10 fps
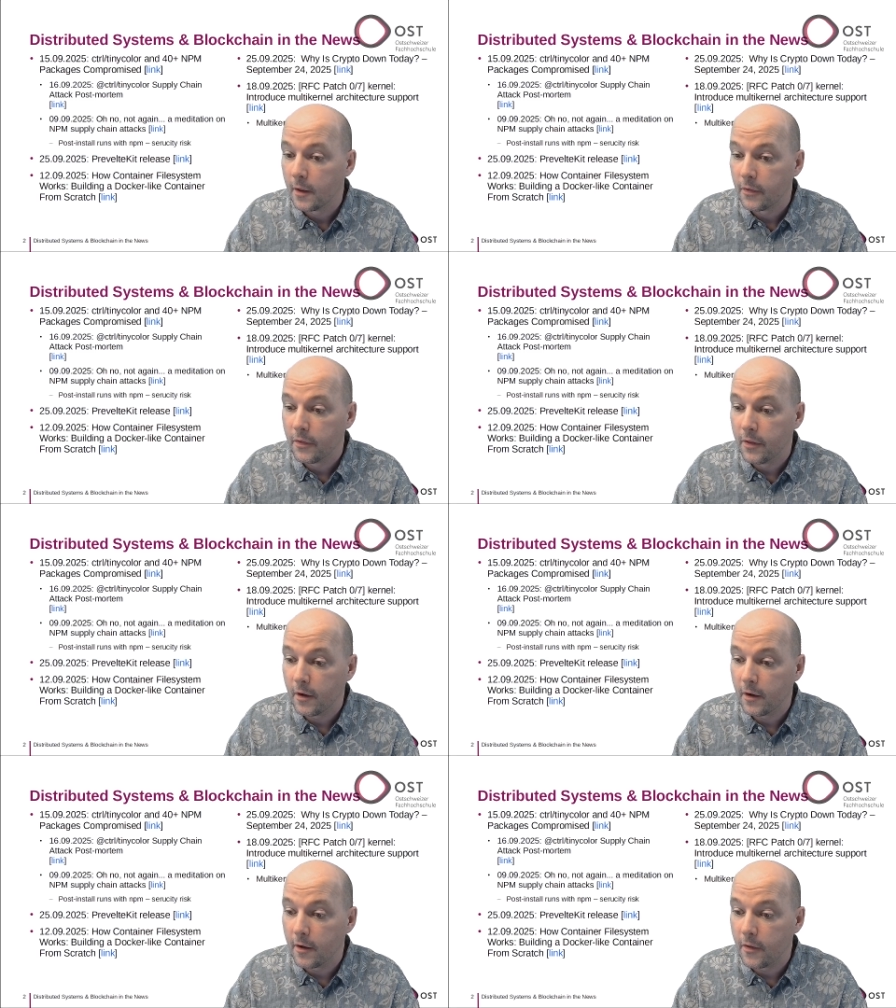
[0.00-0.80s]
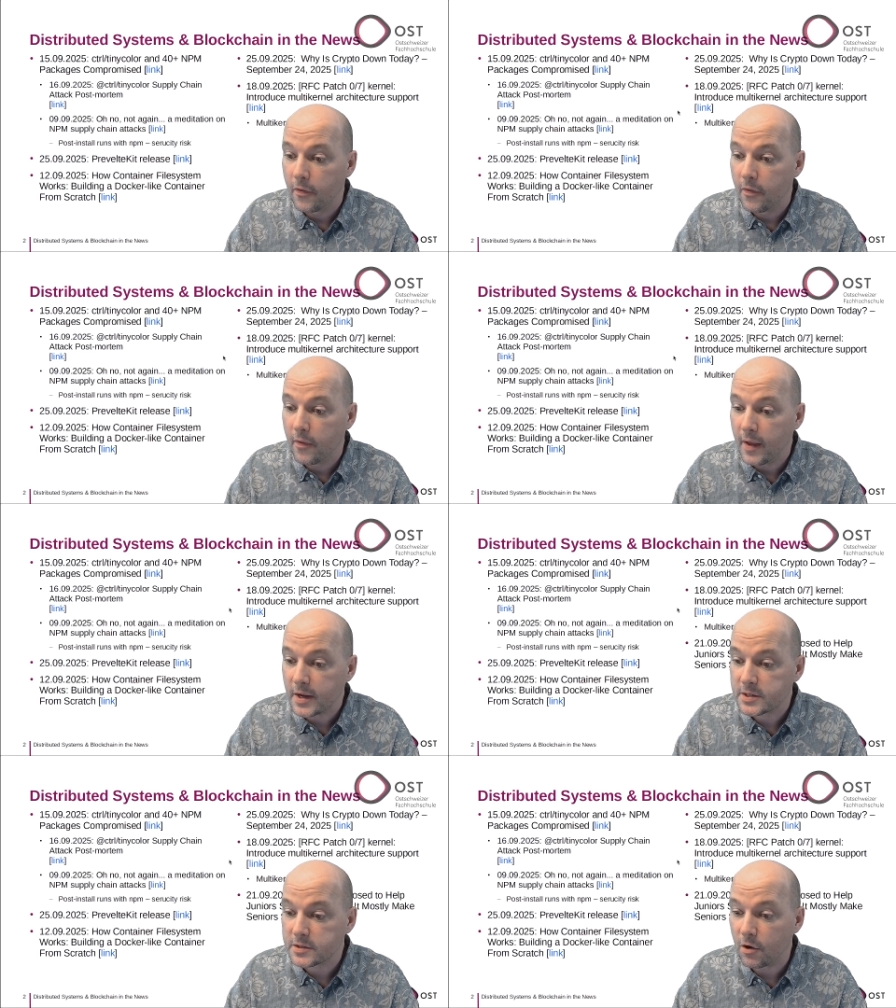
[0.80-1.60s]
The
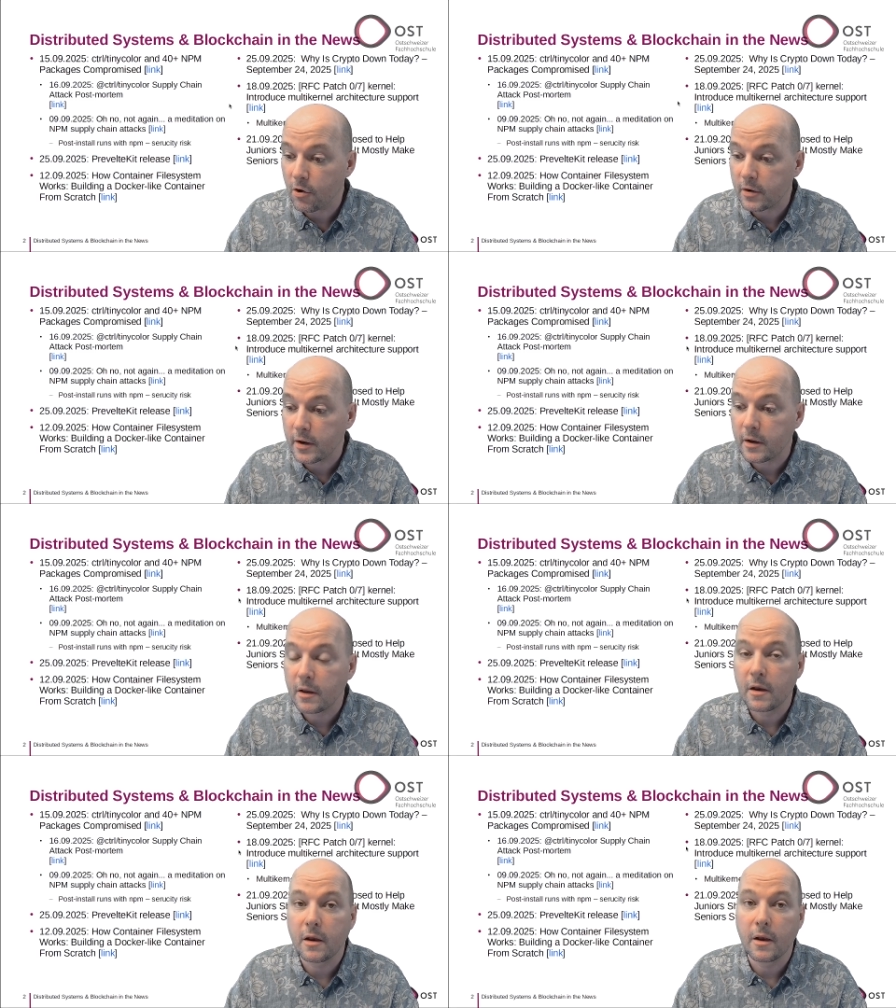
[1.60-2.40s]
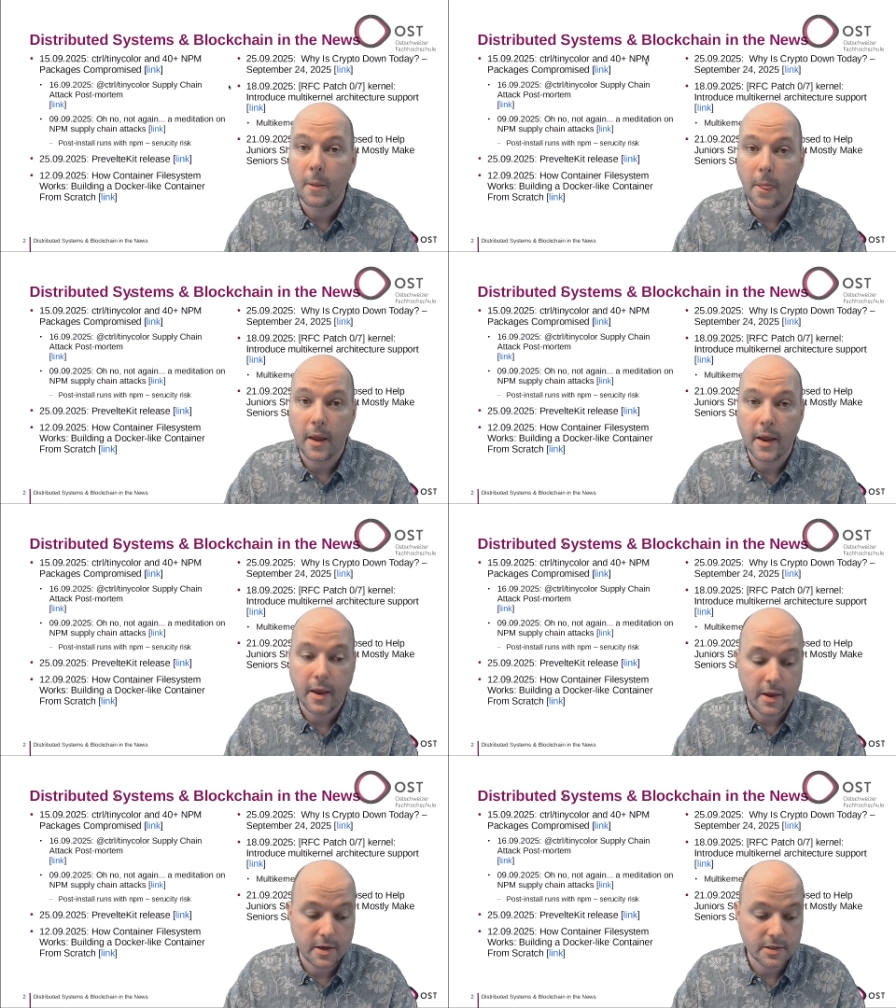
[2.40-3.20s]
next article
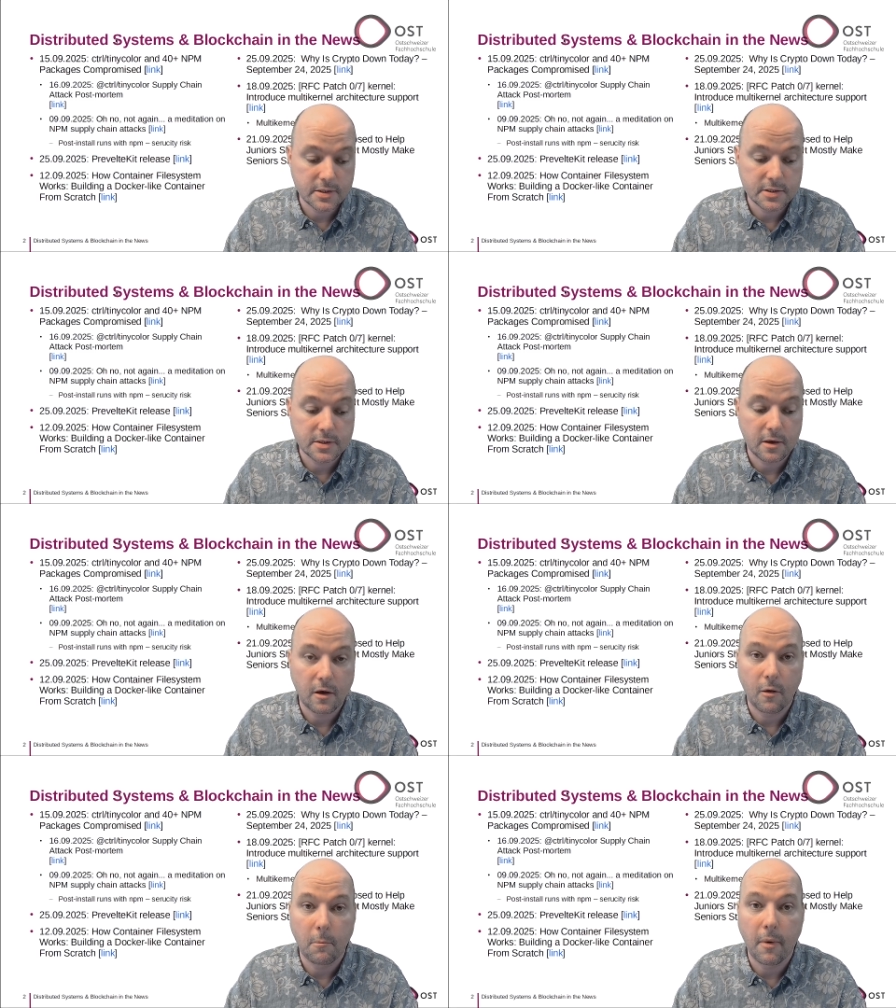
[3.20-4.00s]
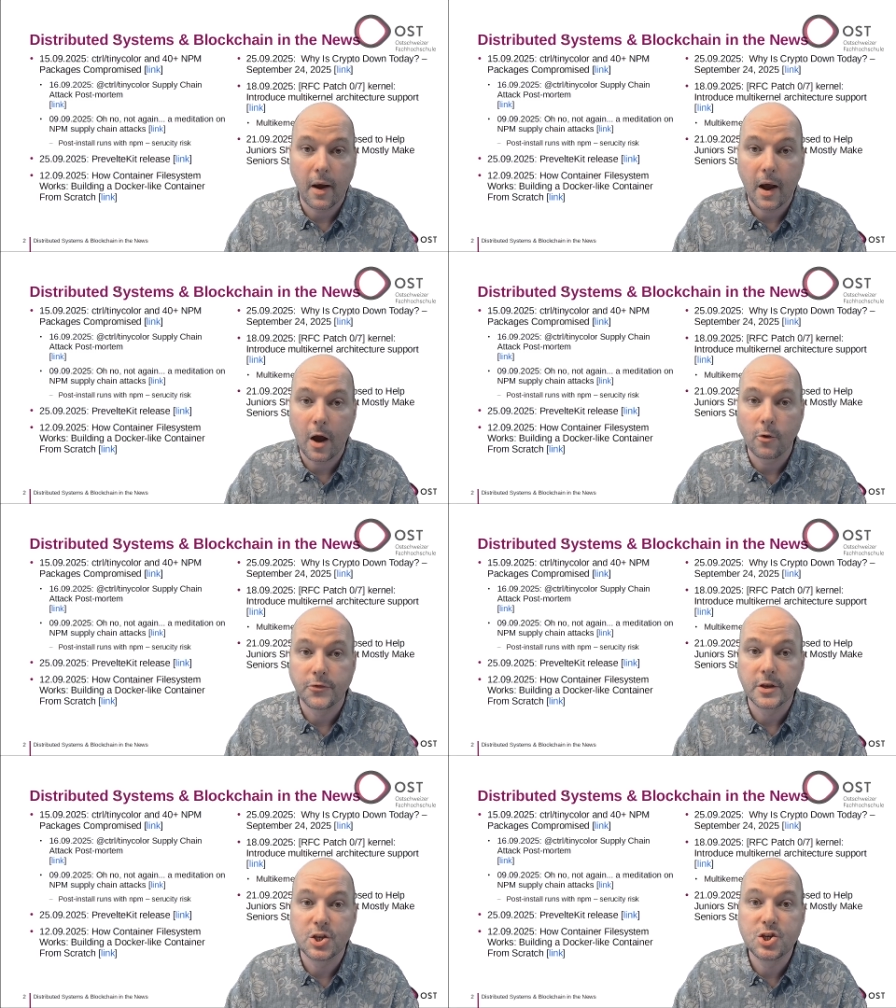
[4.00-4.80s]
is about
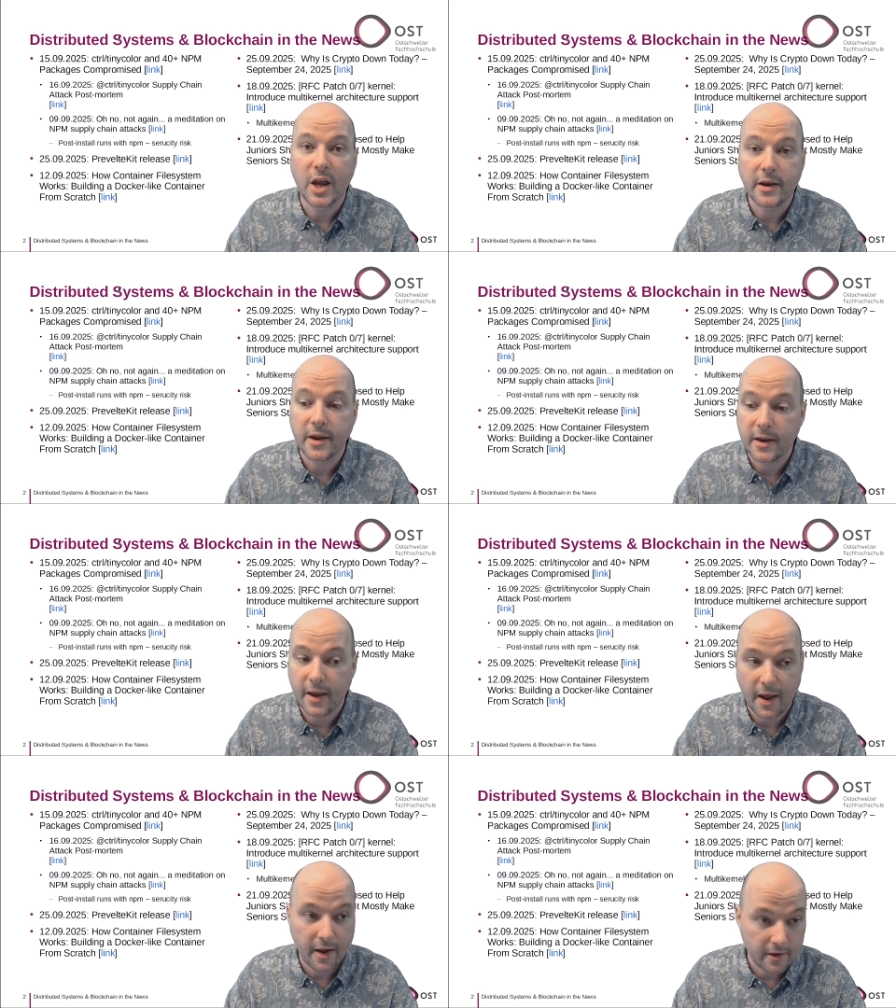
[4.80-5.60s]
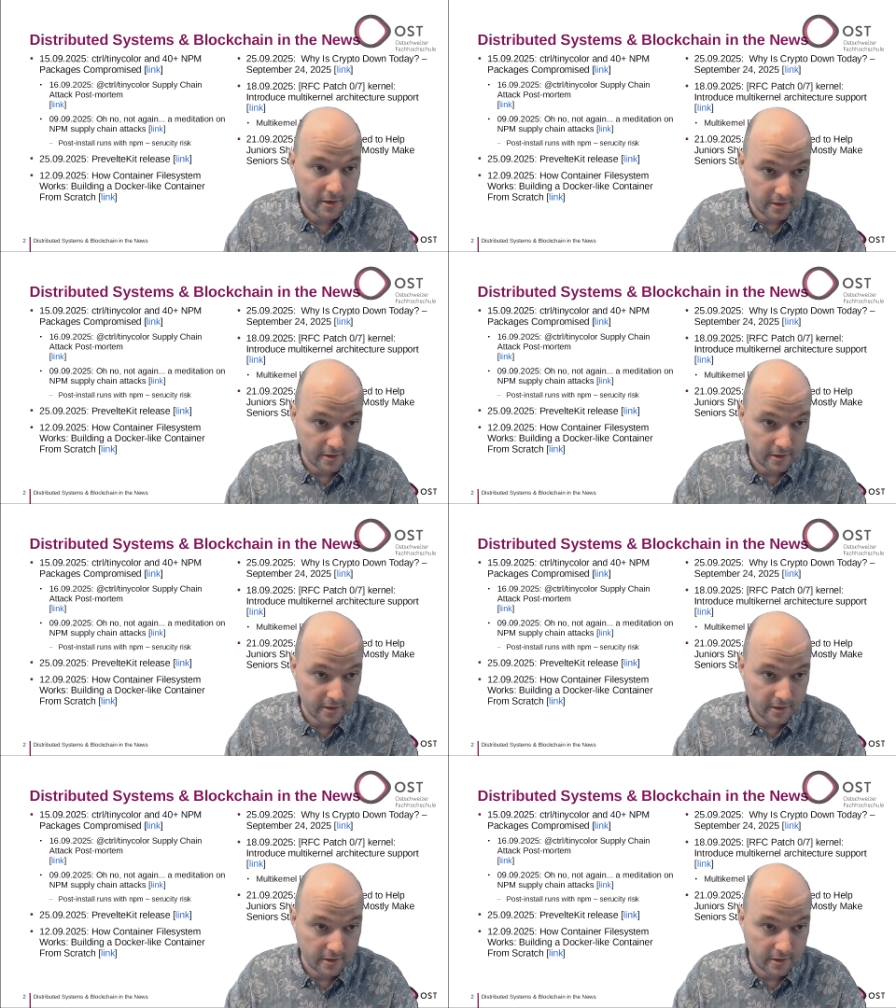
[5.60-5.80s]
GenAI.